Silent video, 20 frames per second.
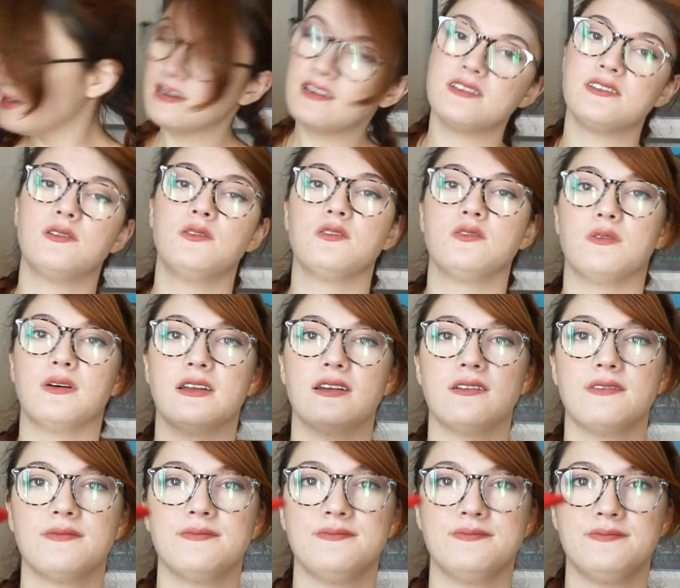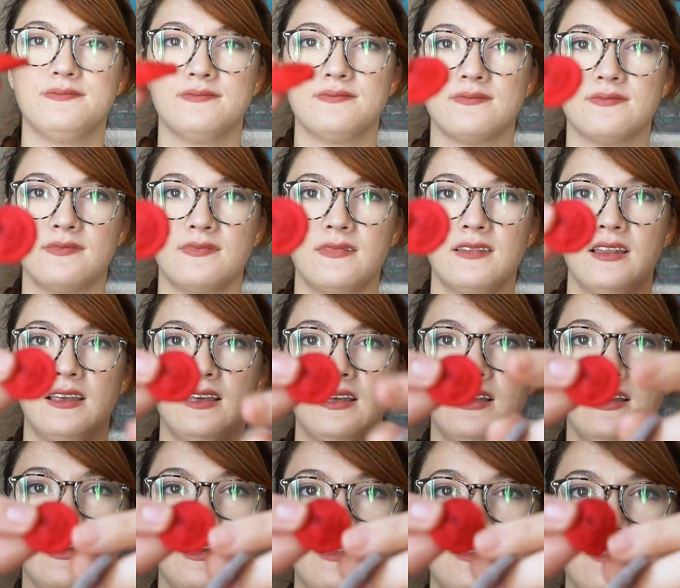Here's the old one.
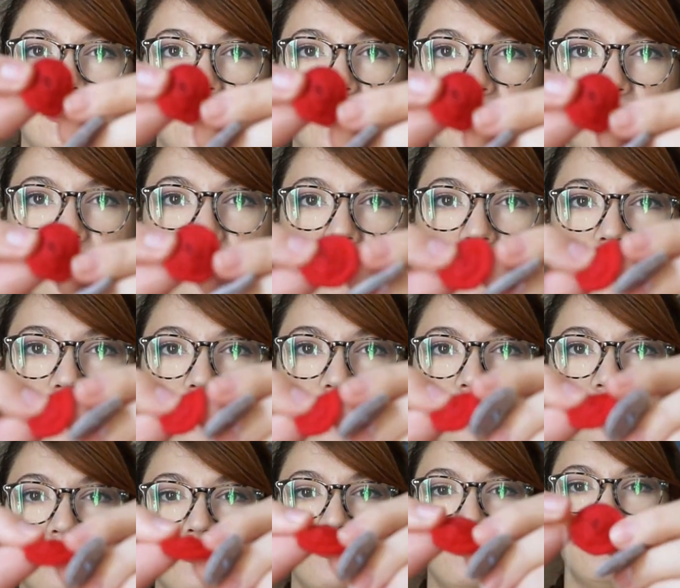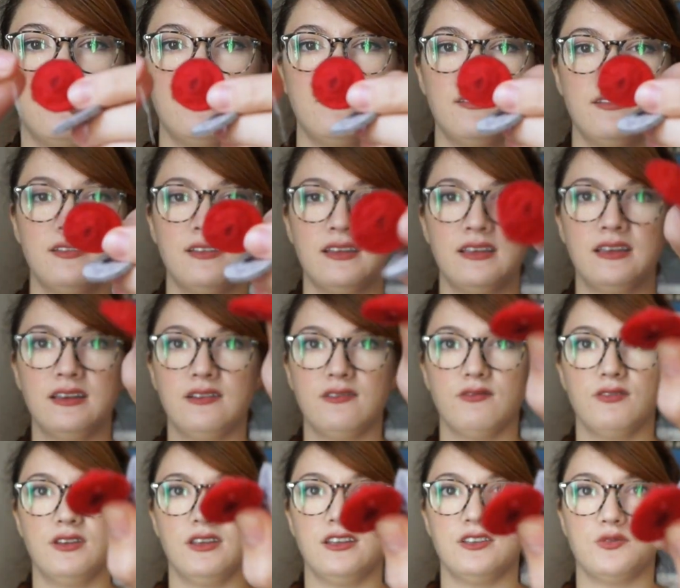It's like
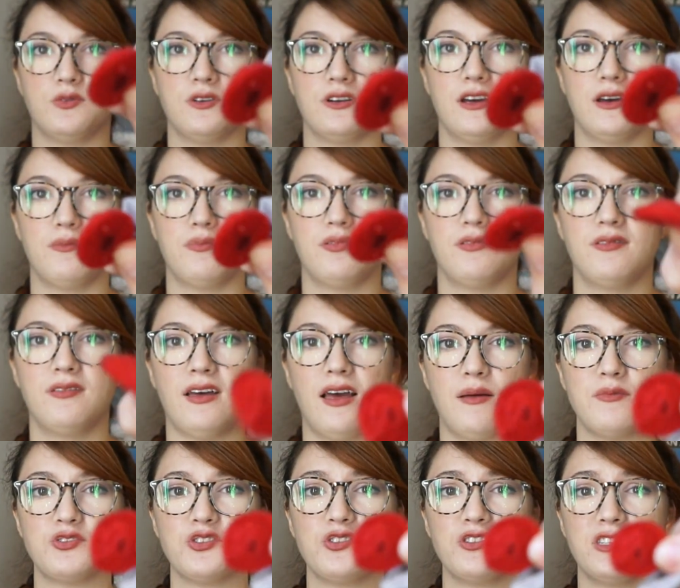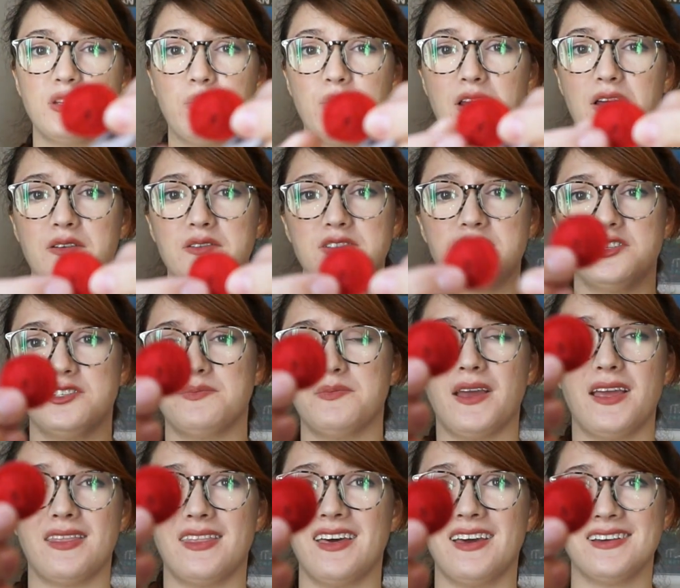really torn up. I'm sure someone else just
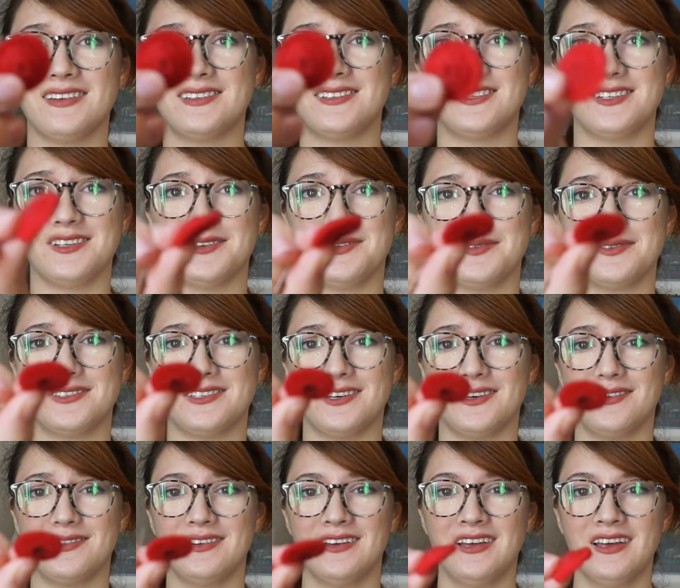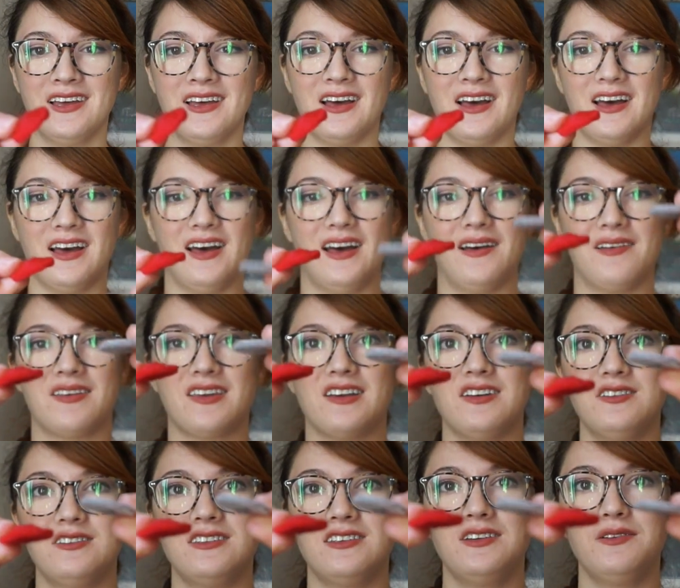made this too. So
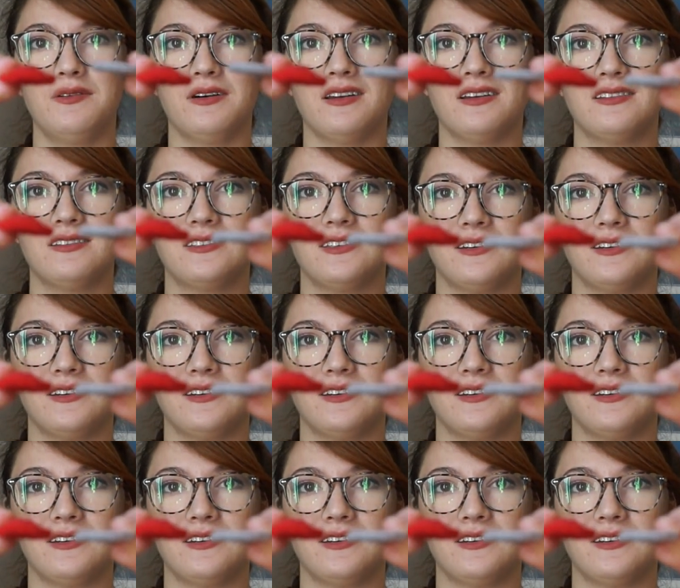here's the new one.